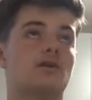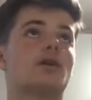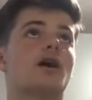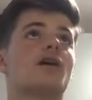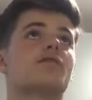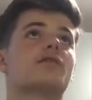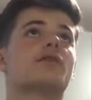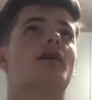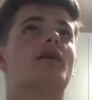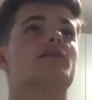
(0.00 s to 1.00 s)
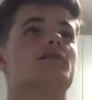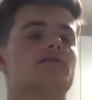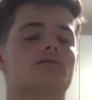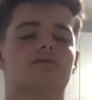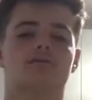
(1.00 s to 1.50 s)
Cardiff in another...
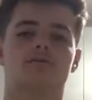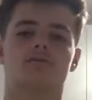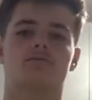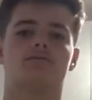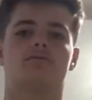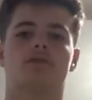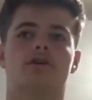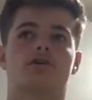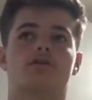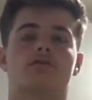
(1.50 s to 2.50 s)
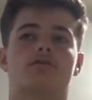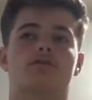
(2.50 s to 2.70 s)
Oh my God.